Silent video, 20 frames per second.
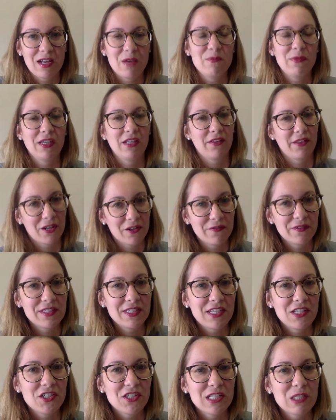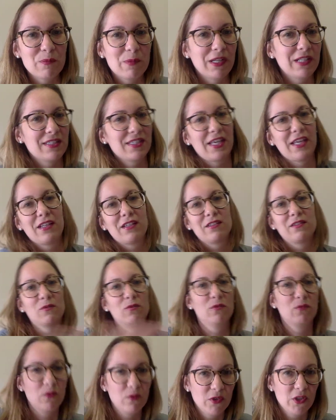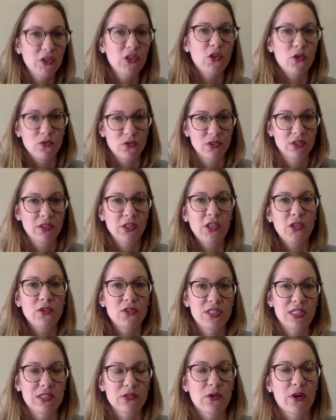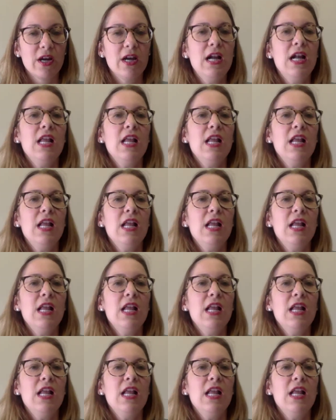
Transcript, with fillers: I'm being a little facetious, but it's like huge, huge Z score.